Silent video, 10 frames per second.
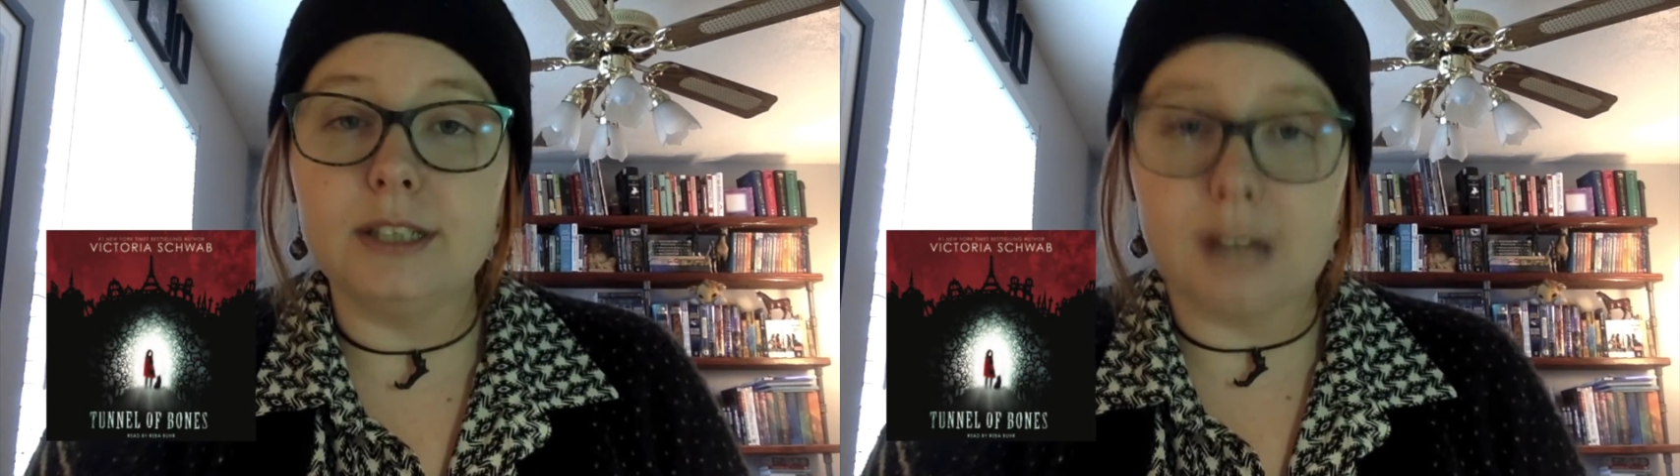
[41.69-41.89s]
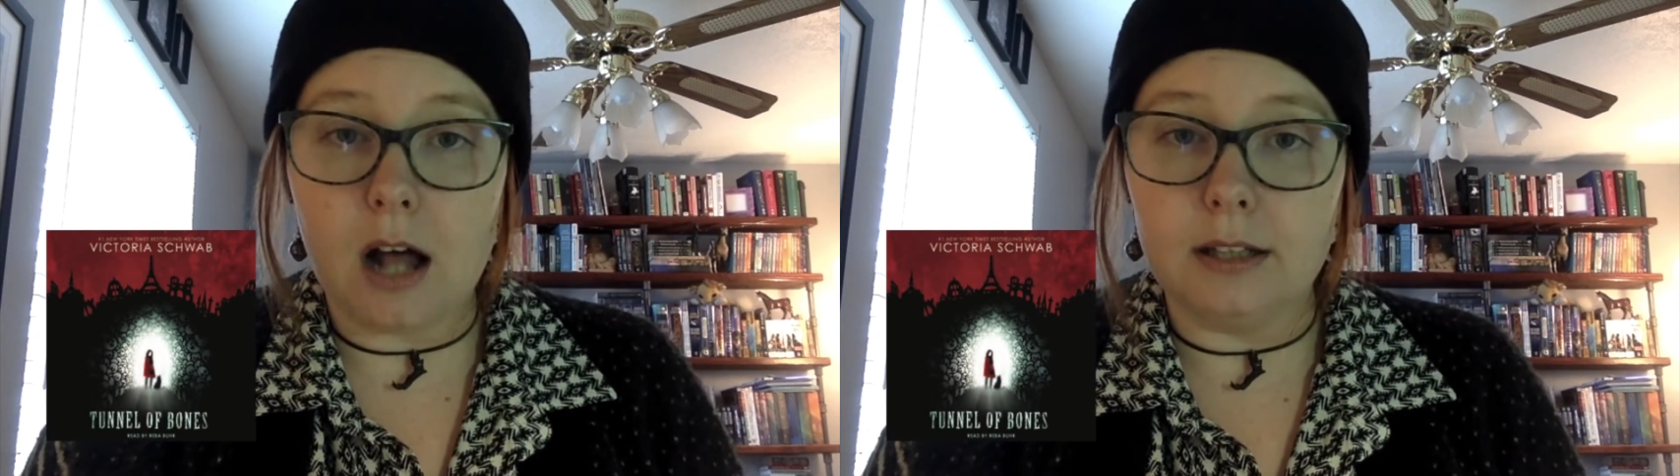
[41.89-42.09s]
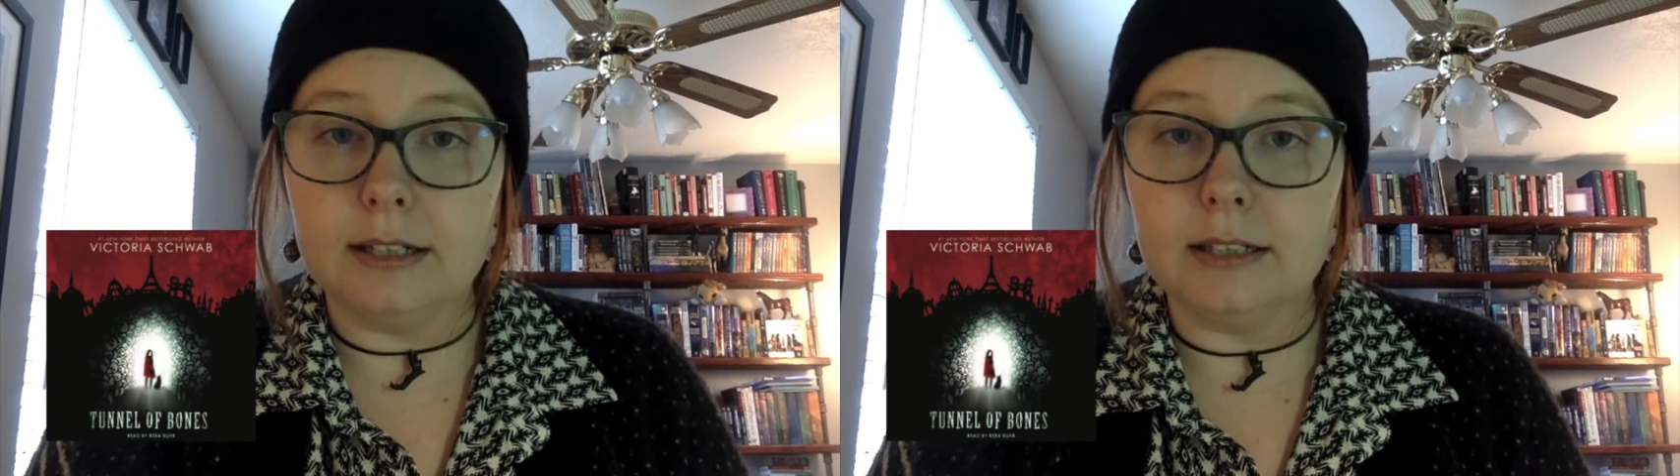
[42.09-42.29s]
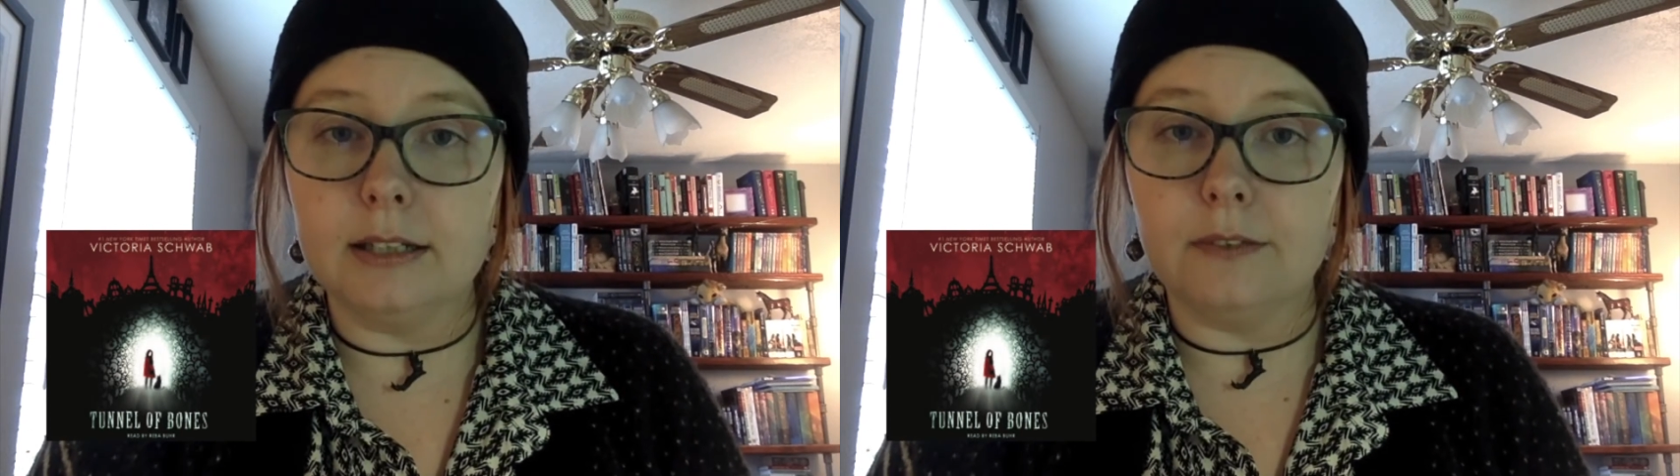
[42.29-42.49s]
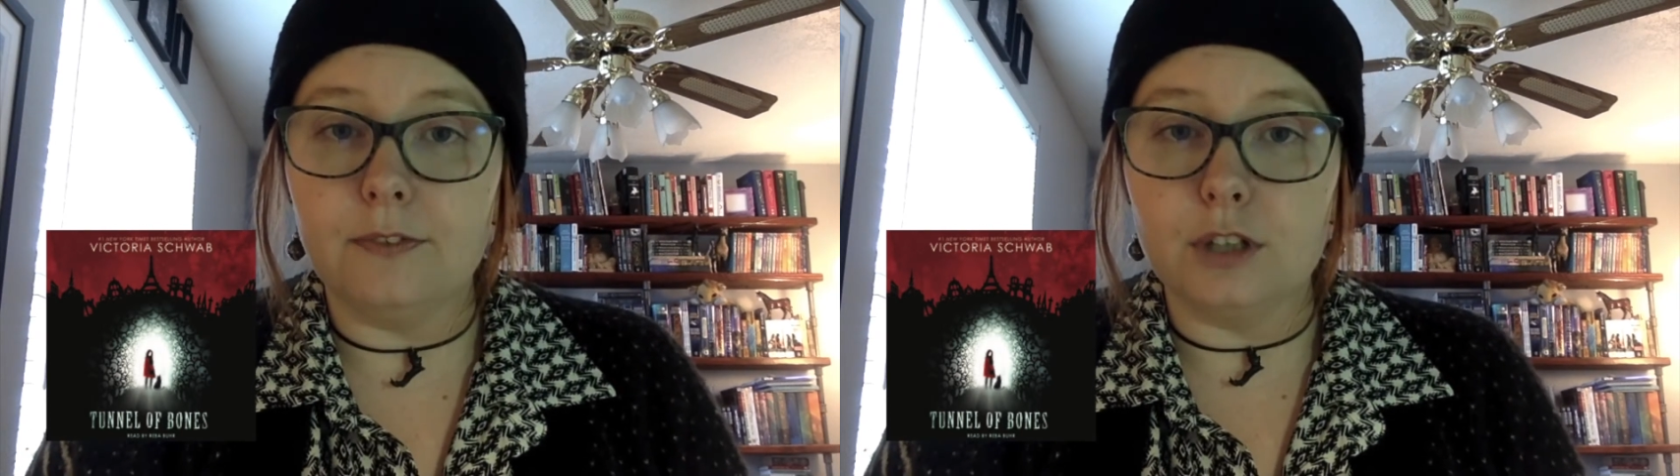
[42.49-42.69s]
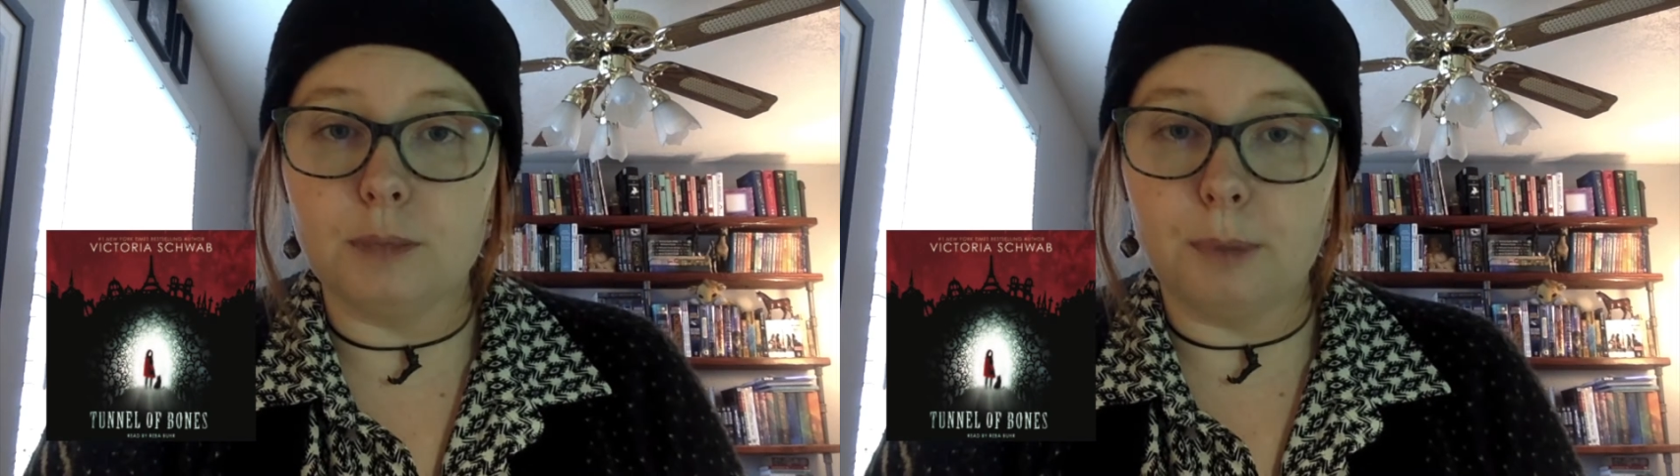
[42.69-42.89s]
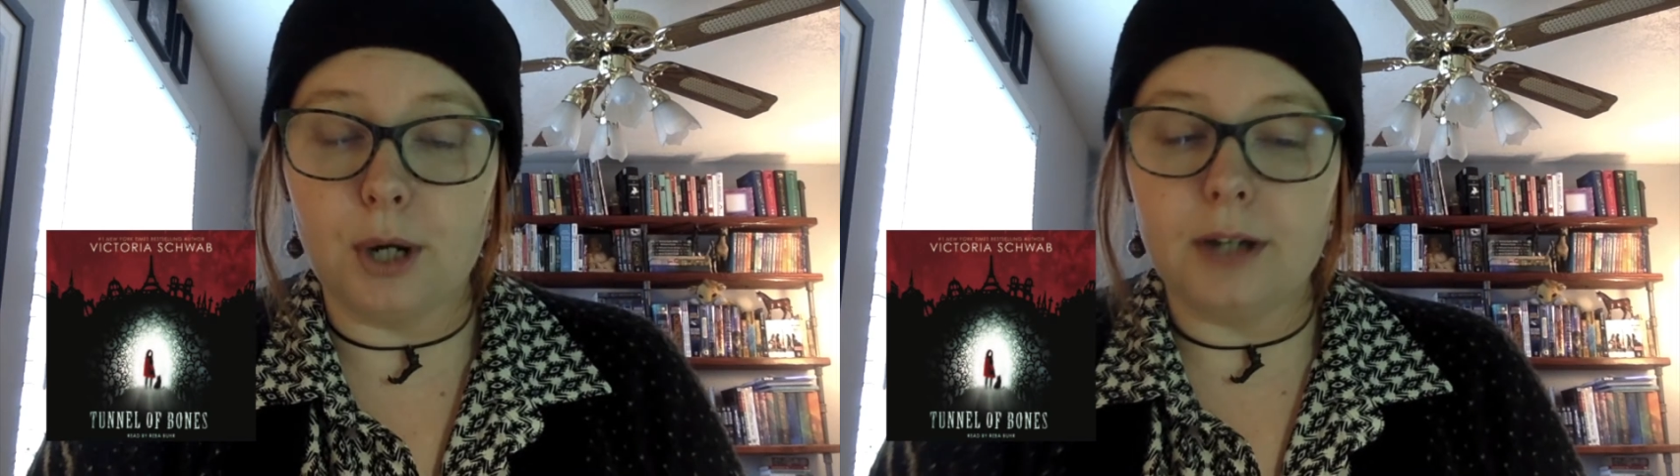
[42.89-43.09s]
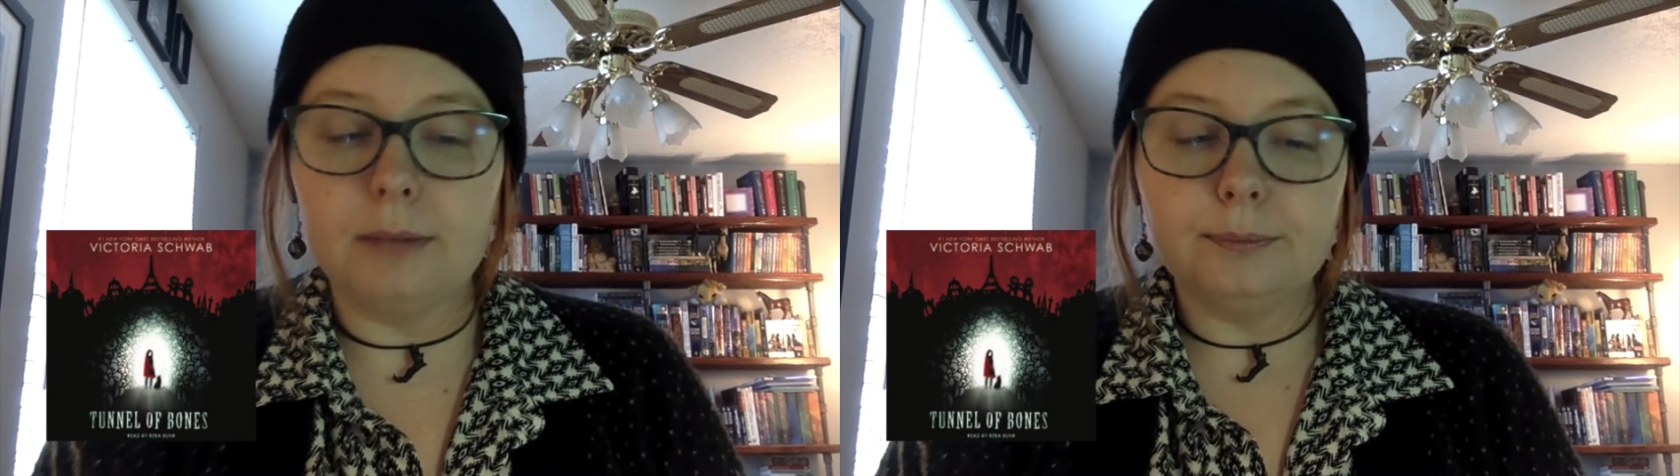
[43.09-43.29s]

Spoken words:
Scotland in the first book.